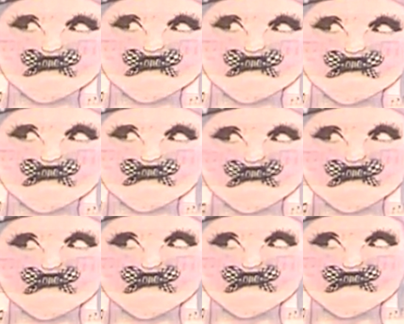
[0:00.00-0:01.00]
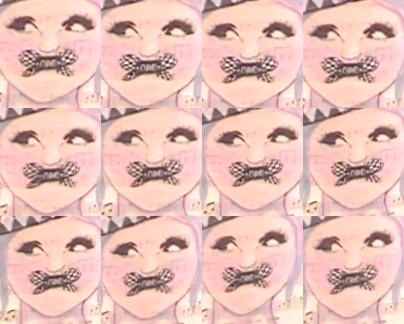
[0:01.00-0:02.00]
able to see through it, that I
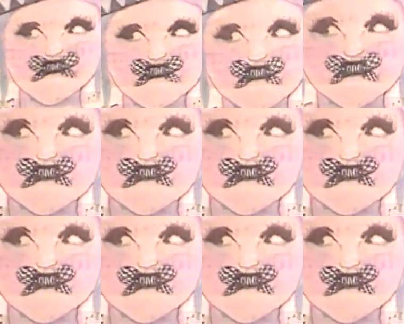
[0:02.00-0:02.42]
love.